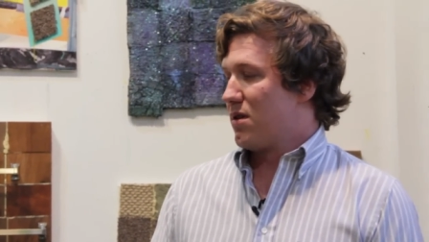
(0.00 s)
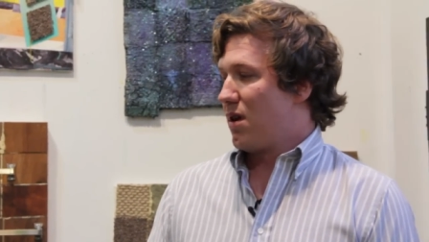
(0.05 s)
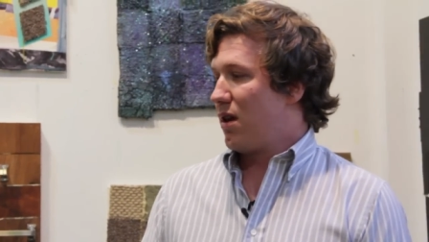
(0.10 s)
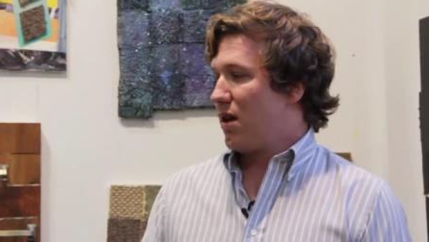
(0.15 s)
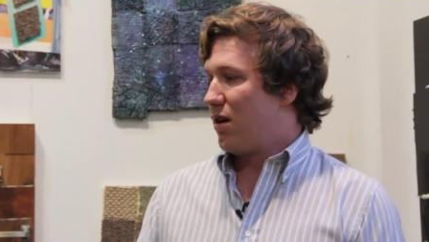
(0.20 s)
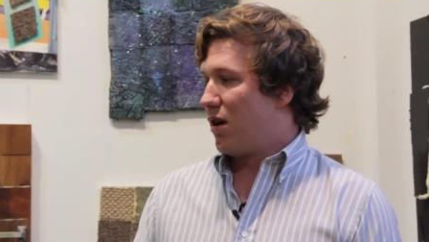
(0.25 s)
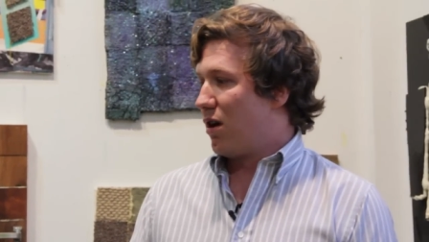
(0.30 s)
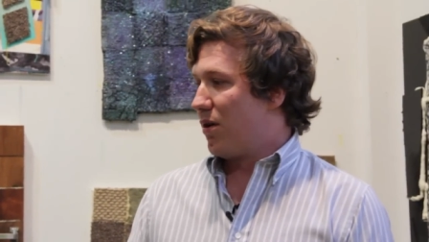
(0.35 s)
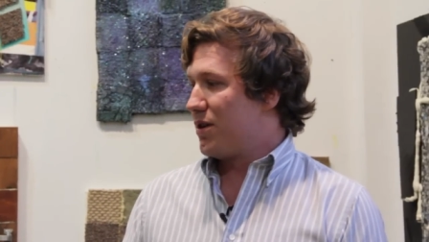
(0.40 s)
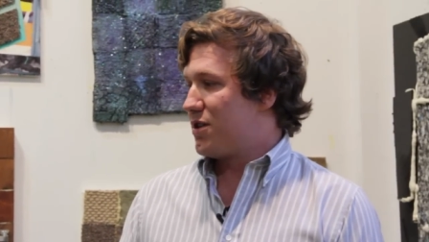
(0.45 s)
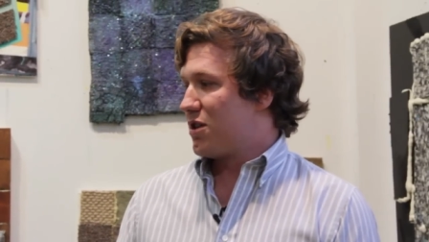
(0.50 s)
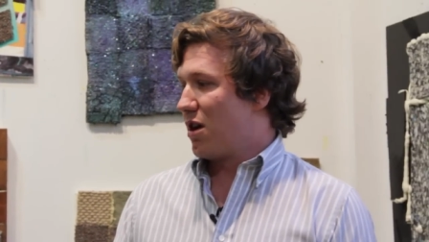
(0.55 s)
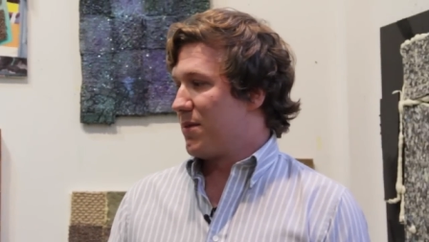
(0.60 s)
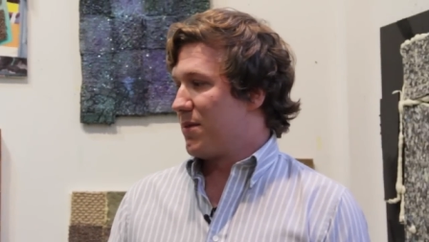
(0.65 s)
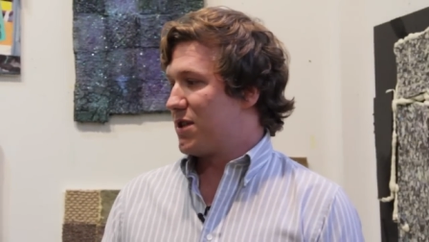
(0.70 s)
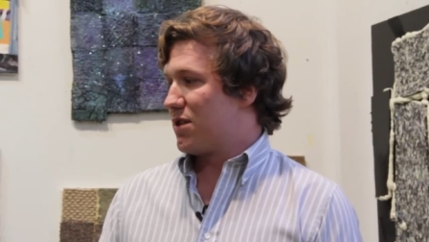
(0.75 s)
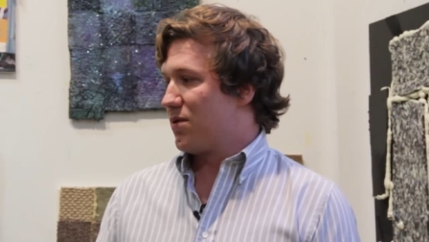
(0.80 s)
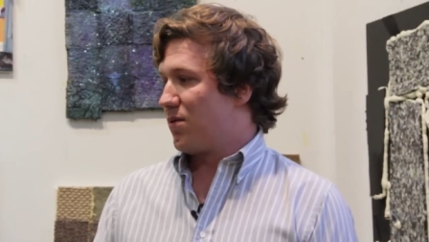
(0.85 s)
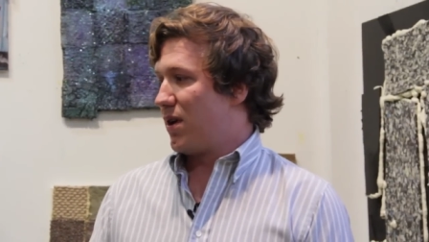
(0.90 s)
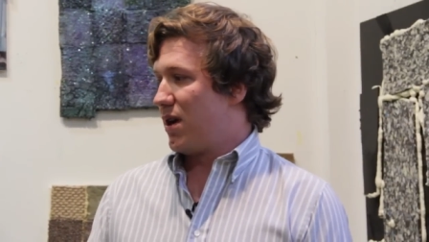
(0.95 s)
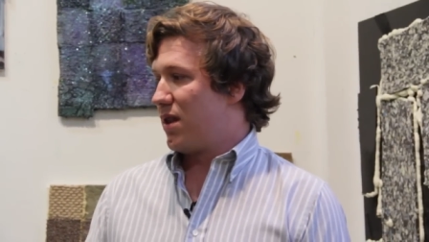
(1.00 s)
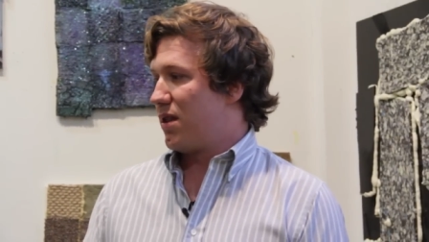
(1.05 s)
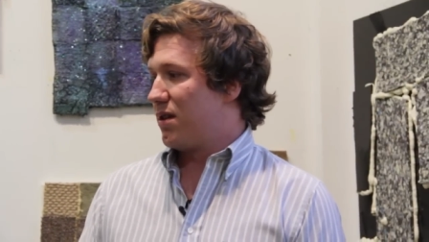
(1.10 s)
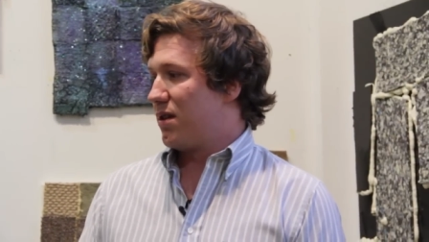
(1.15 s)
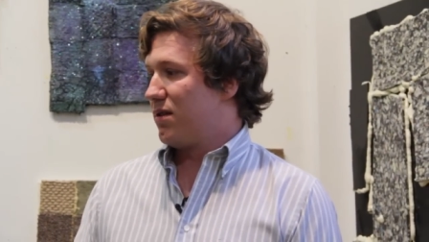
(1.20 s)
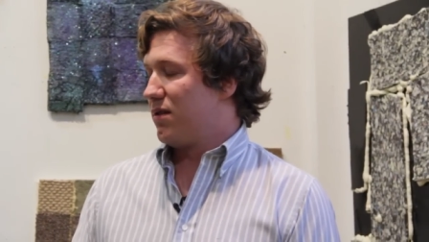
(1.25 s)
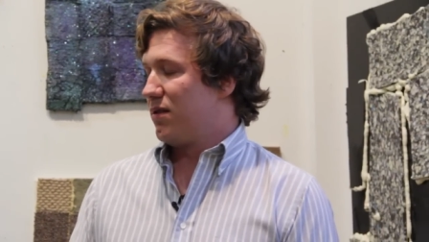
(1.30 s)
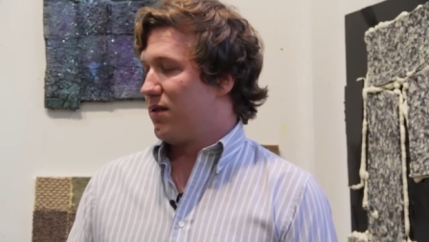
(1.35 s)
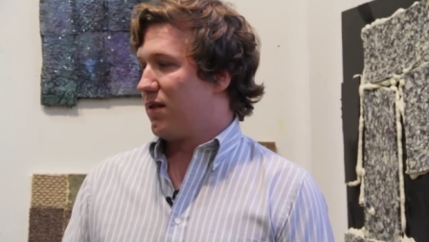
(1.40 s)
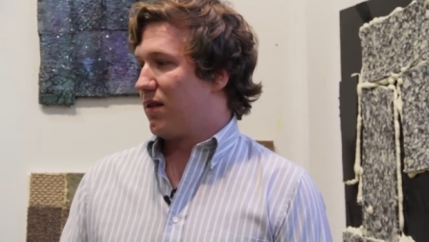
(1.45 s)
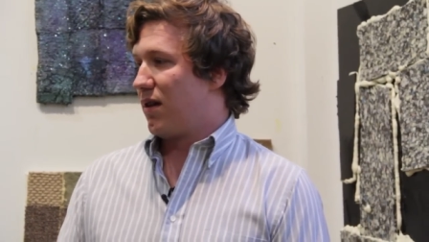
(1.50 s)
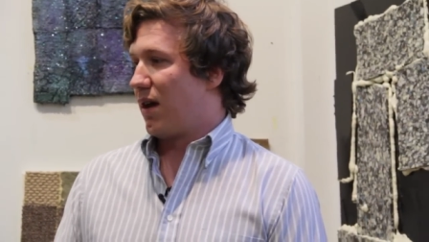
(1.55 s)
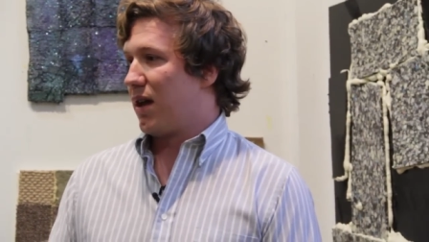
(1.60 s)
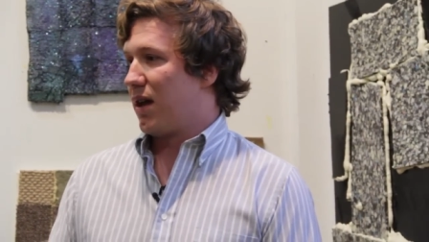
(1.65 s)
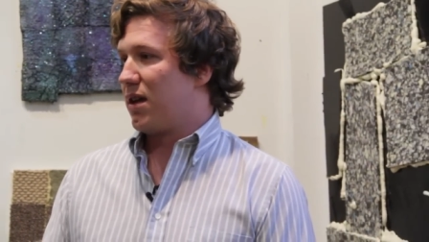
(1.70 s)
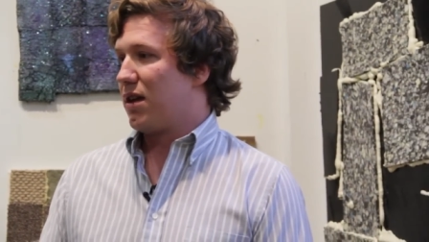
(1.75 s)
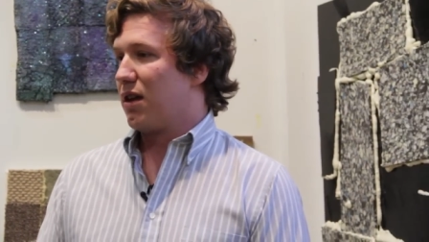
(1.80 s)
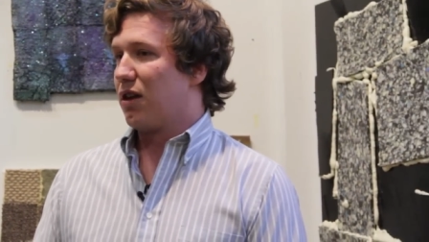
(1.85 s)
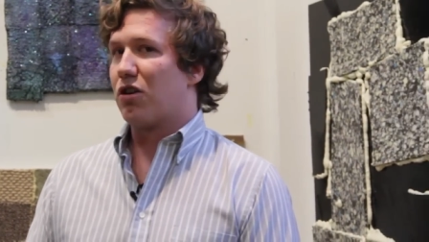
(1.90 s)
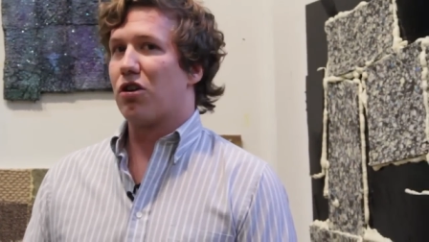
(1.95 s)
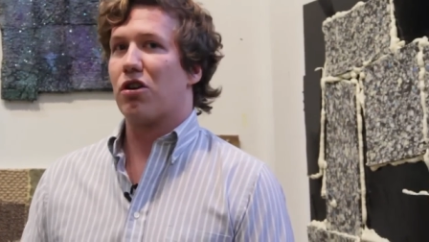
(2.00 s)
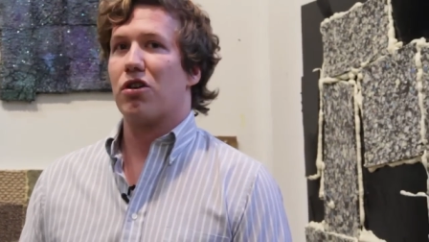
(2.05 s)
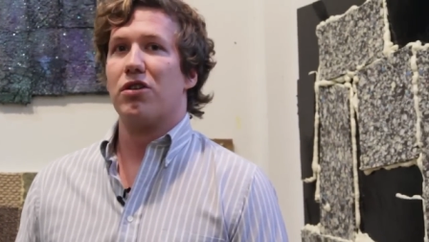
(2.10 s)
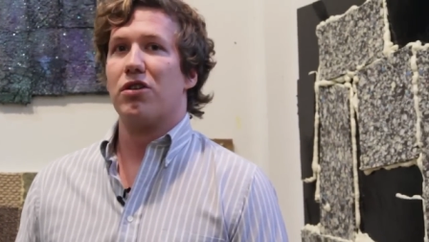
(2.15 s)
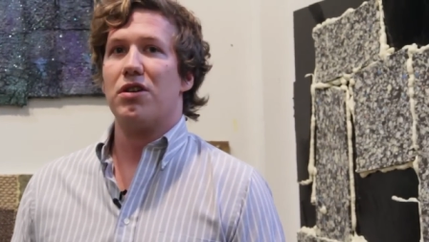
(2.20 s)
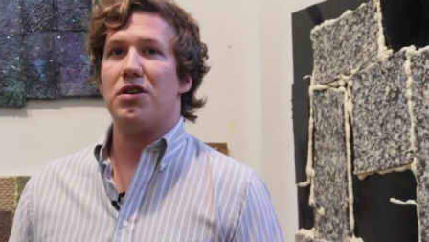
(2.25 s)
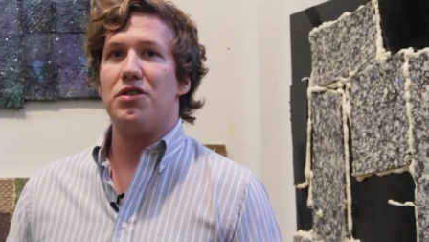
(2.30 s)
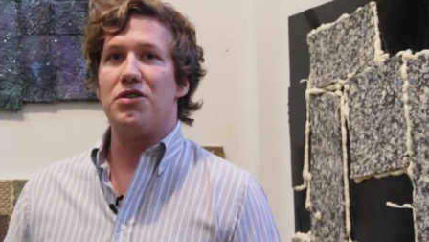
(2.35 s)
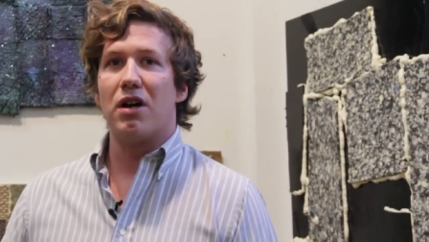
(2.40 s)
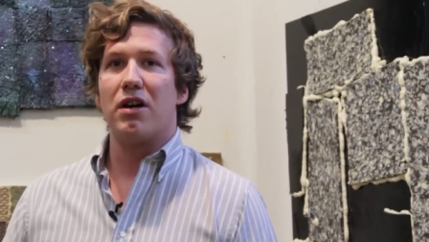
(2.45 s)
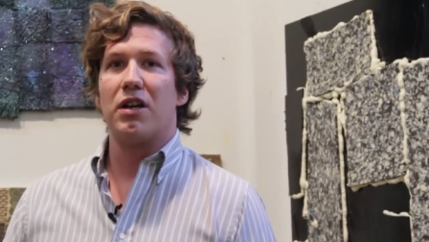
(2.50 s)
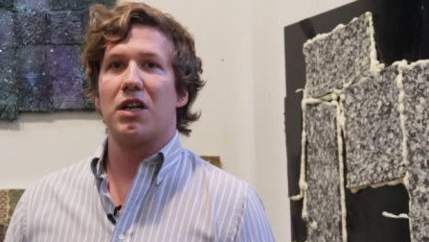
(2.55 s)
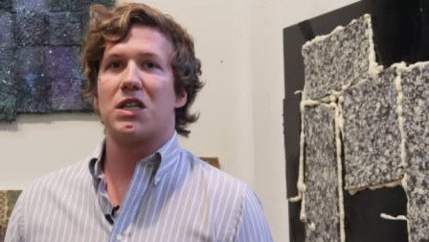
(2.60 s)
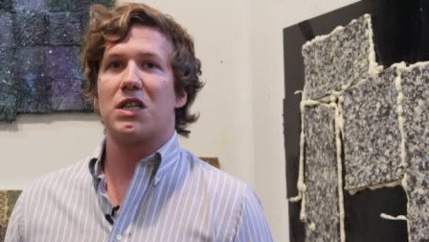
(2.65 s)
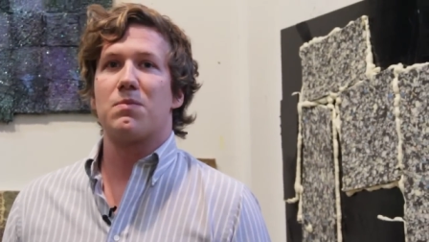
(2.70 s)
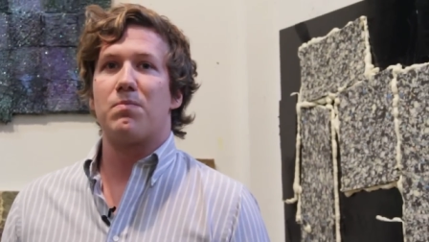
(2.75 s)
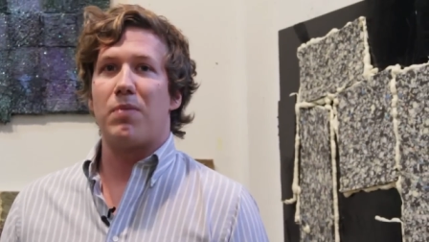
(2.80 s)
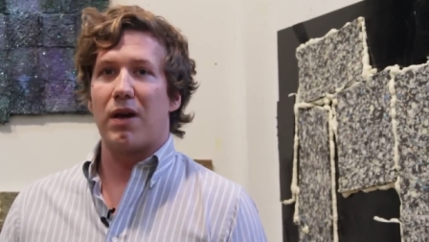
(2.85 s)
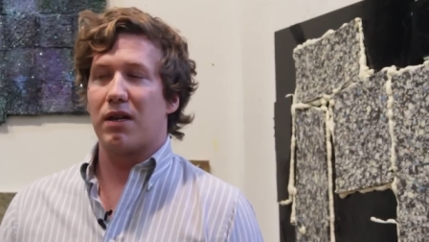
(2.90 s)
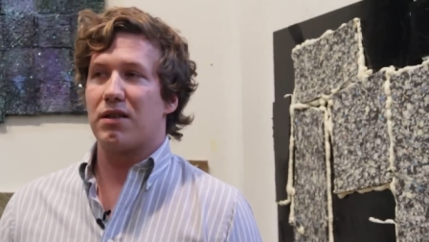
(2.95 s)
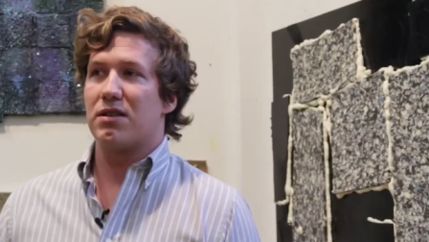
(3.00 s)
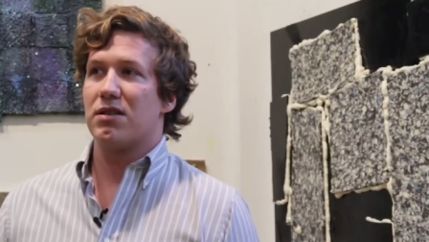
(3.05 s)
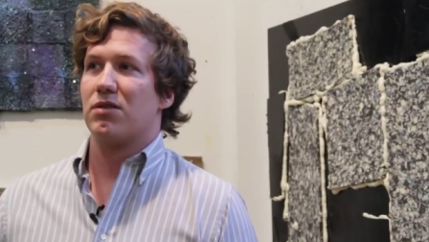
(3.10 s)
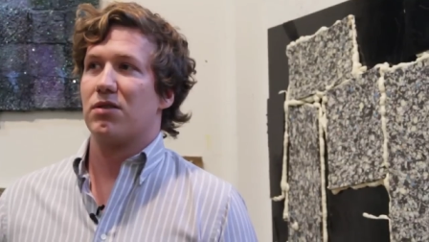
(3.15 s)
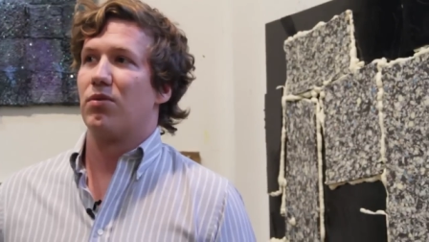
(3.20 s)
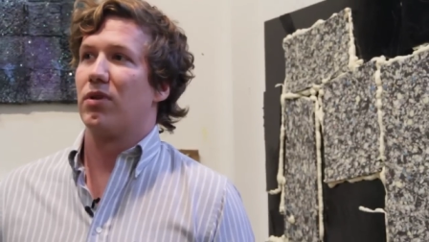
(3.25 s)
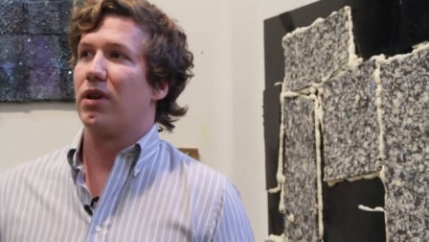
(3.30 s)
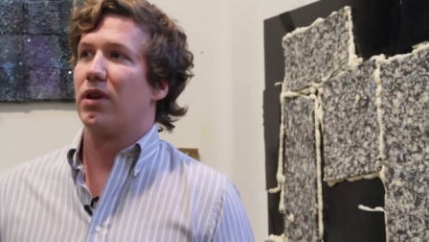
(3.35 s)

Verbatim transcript: I don't know, it's almost a way that I can encourage unexpected